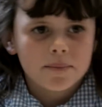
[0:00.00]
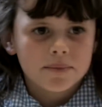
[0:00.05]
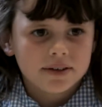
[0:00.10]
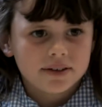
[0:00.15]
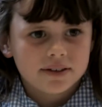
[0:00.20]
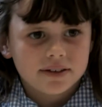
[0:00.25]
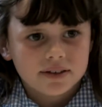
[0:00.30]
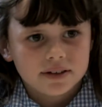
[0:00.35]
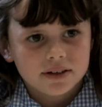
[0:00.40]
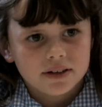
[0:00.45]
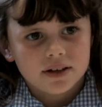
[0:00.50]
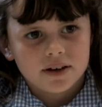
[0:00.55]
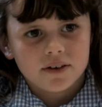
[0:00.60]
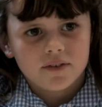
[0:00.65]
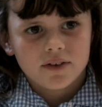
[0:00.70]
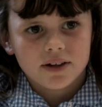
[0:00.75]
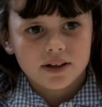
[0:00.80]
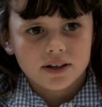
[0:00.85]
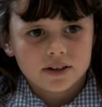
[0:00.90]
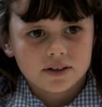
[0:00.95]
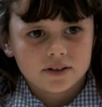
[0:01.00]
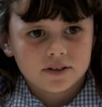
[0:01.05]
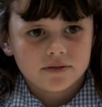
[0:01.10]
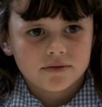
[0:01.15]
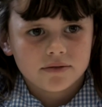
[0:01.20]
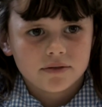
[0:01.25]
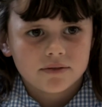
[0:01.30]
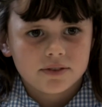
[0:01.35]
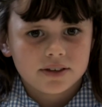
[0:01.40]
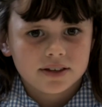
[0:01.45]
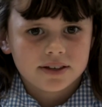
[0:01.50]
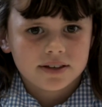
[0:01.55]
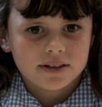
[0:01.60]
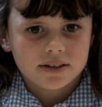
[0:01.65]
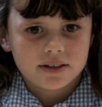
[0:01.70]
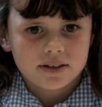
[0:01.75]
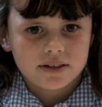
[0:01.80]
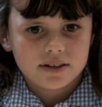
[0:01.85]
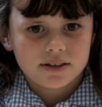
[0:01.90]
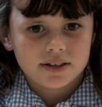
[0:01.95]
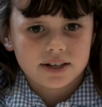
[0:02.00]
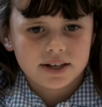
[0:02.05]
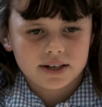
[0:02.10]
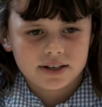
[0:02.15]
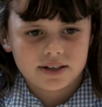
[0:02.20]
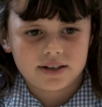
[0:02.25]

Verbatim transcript: We see your fingers with the sixes.